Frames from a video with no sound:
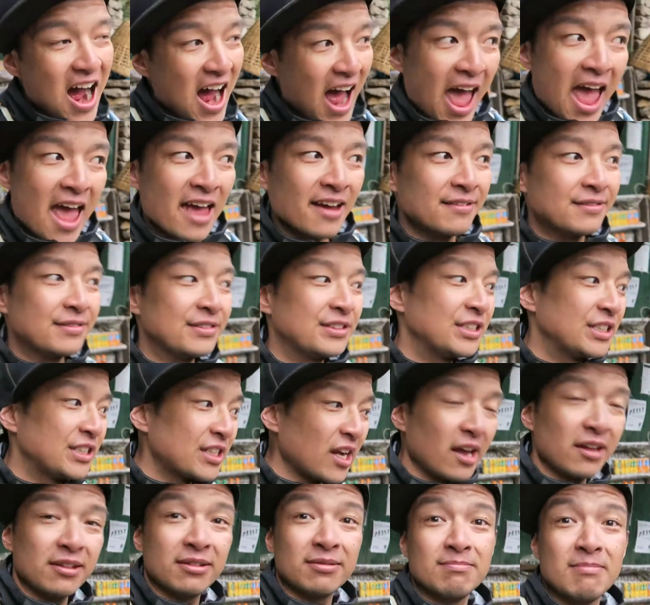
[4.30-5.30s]
I have
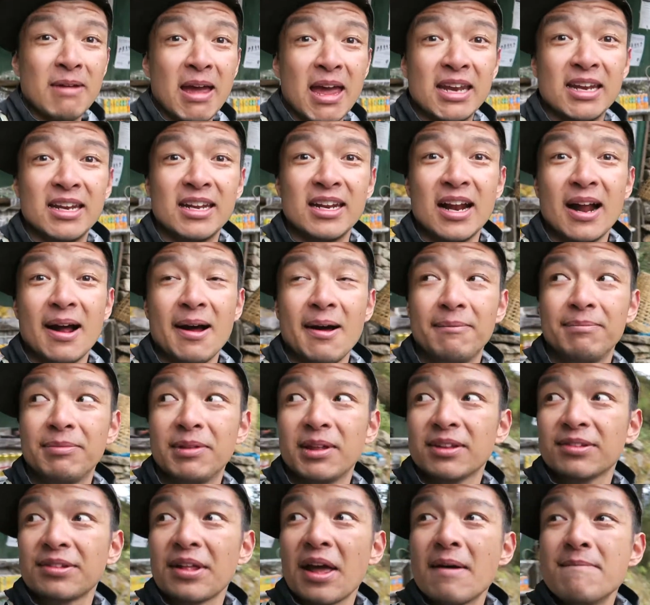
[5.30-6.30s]
just made it up
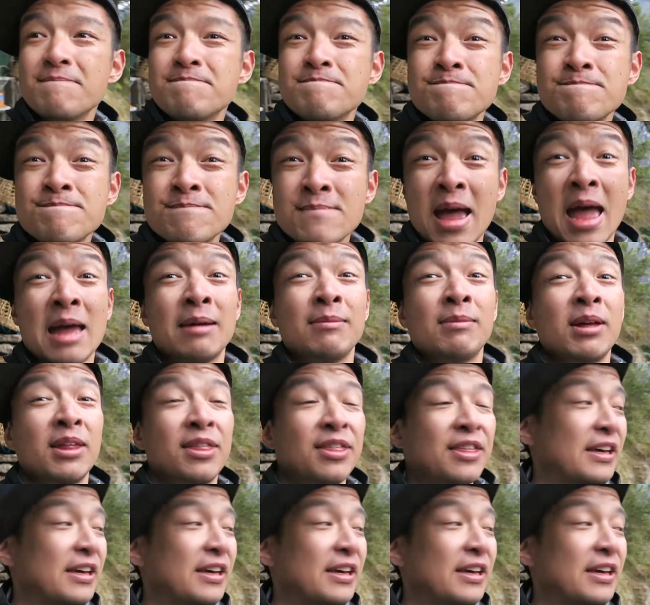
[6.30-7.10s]
this mammoth